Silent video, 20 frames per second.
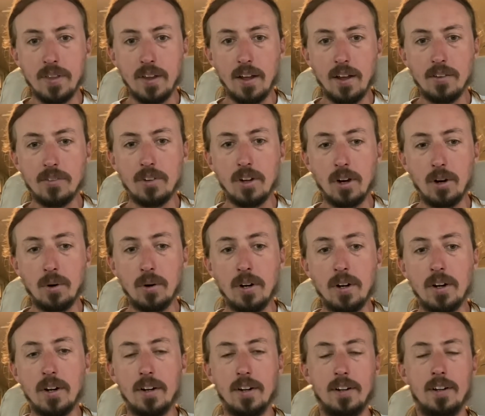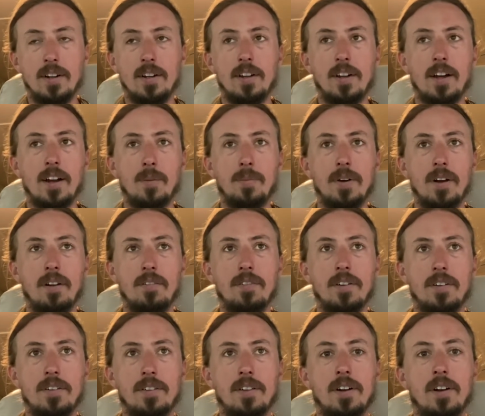So a lot of
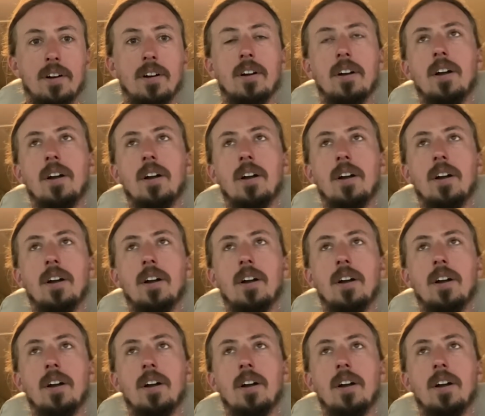benefits there.